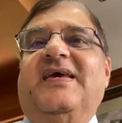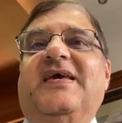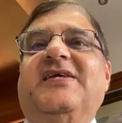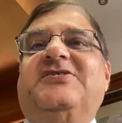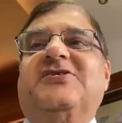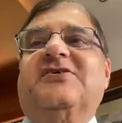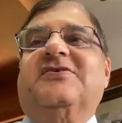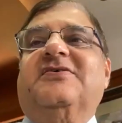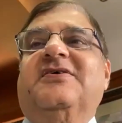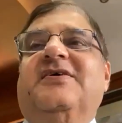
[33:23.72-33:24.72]
Each
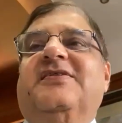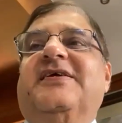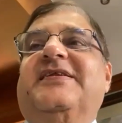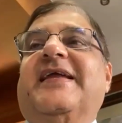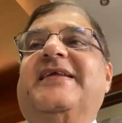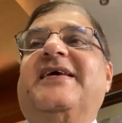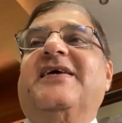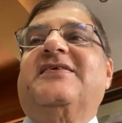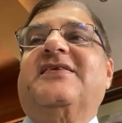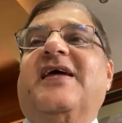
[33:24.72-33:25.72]
year, the
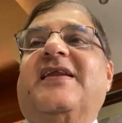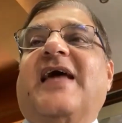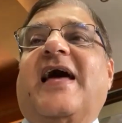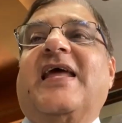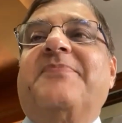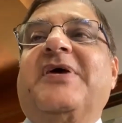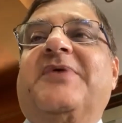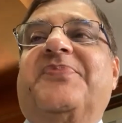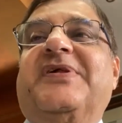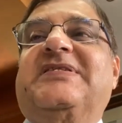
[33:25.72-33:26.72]
dedicated and dynamic
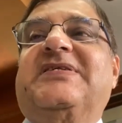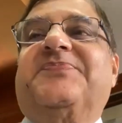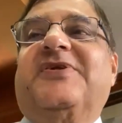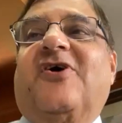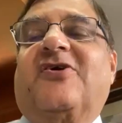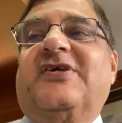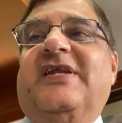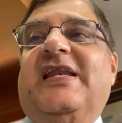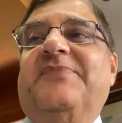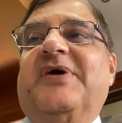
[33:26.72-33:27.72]
principal, Dr.
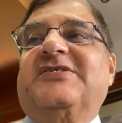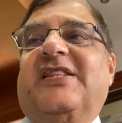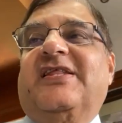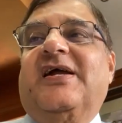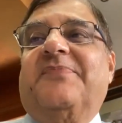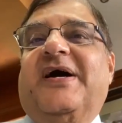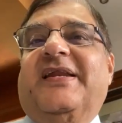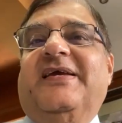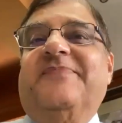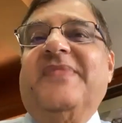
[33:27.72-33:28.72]
Nilima
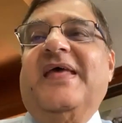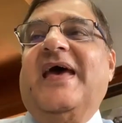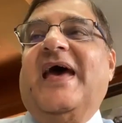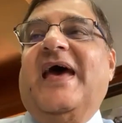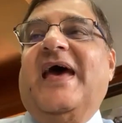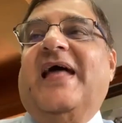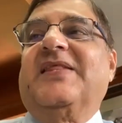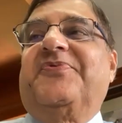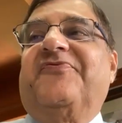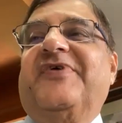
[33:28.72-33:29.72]
Chandiramani,
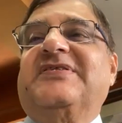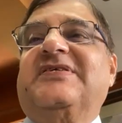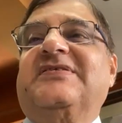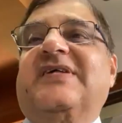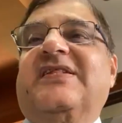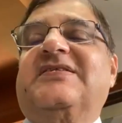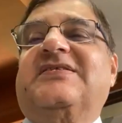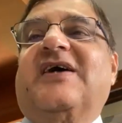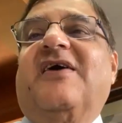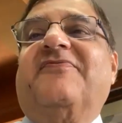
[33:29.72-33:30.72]
and the professors and the
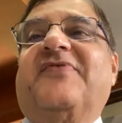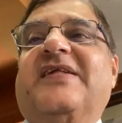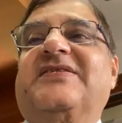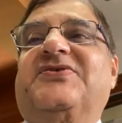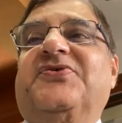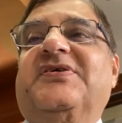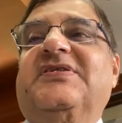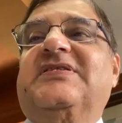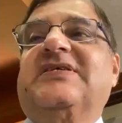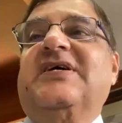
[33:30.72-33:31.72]
staff and
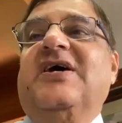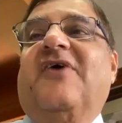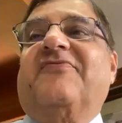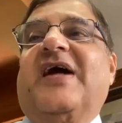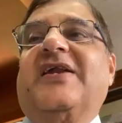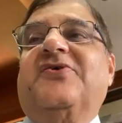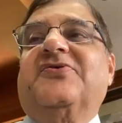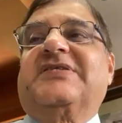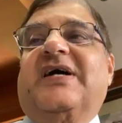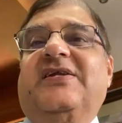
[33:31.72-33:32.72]
students of Nari
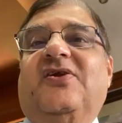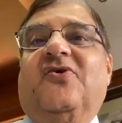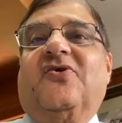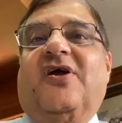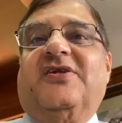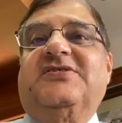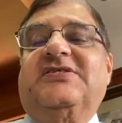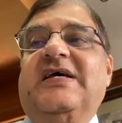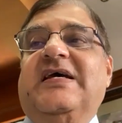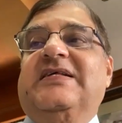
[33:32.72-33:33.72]
Gursahani Law College
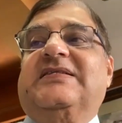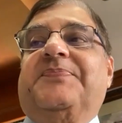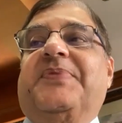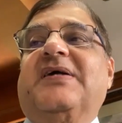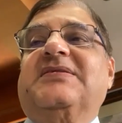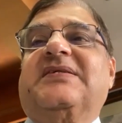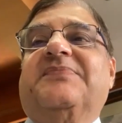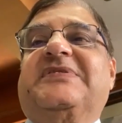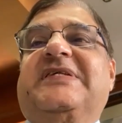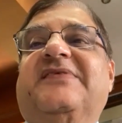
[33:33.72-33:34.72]
surpass
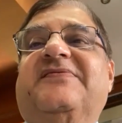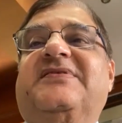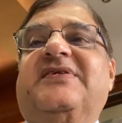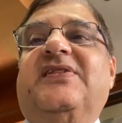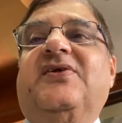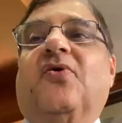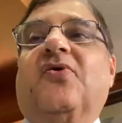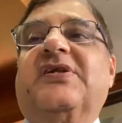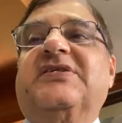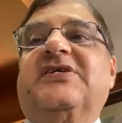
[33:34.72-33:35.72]
themselves in the
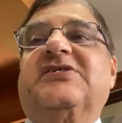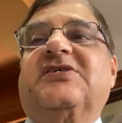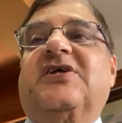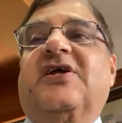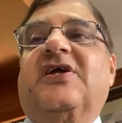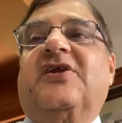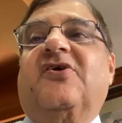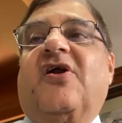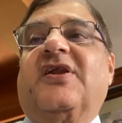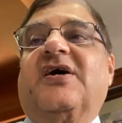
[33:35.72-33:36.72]
organization
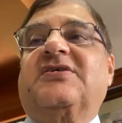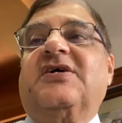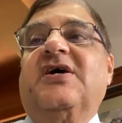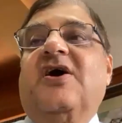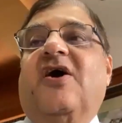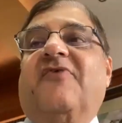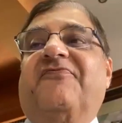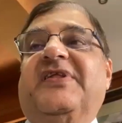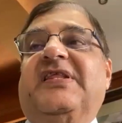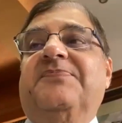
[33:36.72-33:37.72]
and conduct
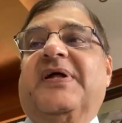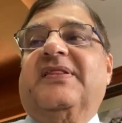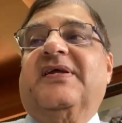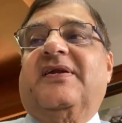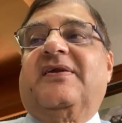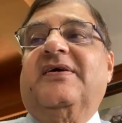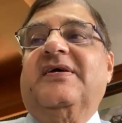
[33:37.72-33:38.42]
of Vidhi Manthan,